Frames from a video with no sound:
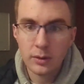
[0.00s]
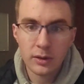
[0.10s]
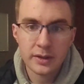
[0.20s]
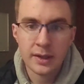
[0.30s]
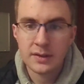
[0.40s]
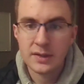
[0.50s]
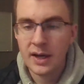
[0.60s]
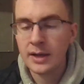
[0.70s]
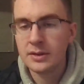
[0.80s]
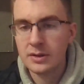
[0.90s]
you looked
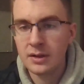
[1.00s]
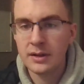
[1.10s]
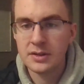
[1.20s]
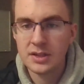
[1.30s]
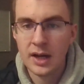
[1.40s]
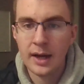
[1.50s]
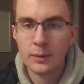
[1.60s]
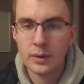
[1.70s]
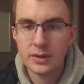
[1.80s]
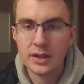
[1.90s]
outside yesterday, the sky
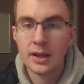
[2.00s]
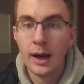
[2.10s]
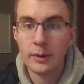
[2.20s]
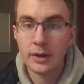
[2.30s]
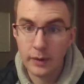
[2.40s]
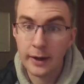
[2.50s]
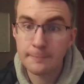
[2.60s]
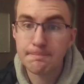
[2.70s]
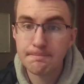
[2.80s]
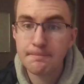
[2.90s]
was cloudy, right?